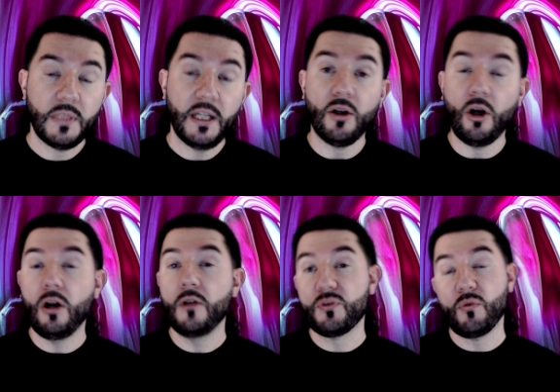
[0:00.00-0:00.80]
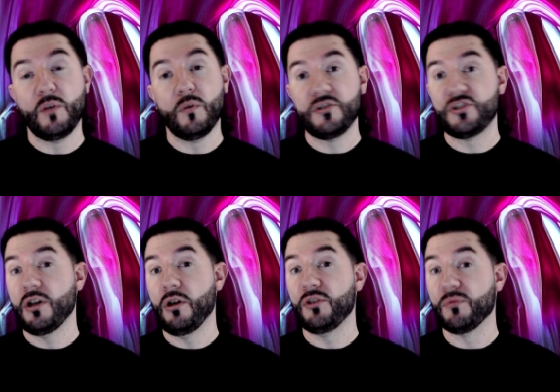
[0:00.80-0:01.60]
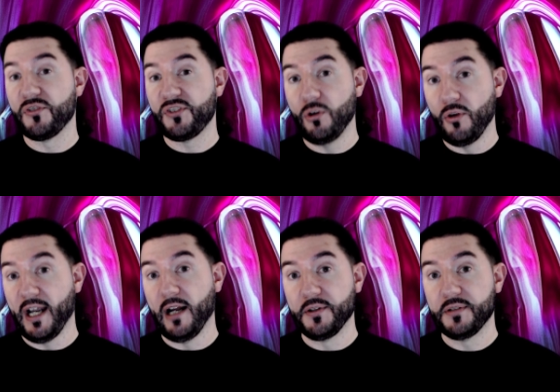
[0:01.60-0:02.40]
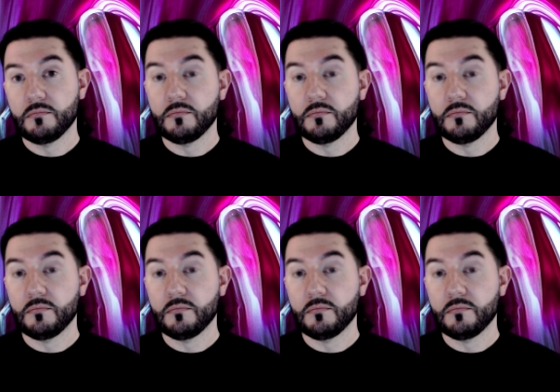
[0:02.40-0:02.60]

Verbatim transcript: and all 21 shows were sold out.